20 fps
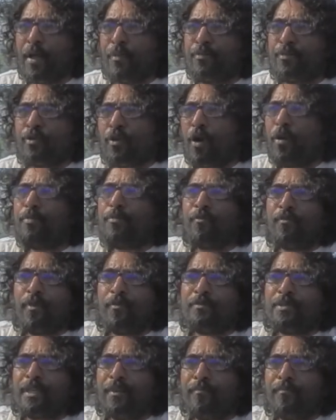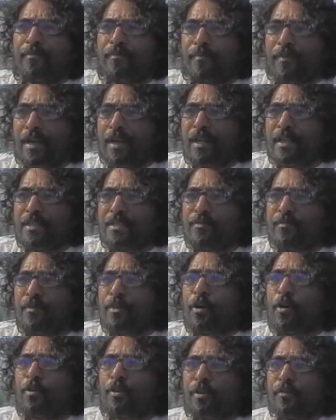absorbed from somewhere else
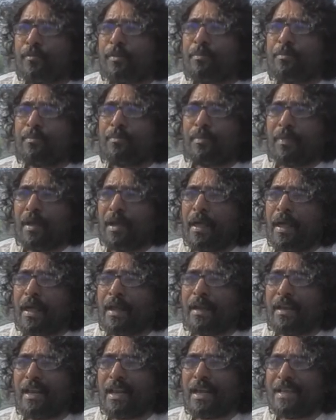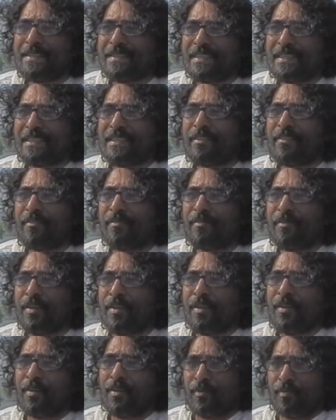without even analyzing the
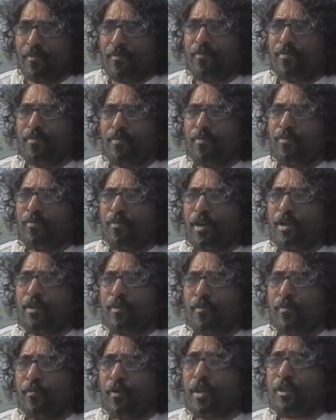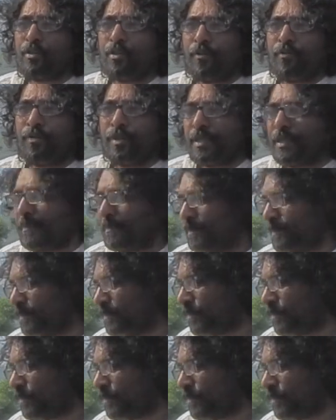worth of it.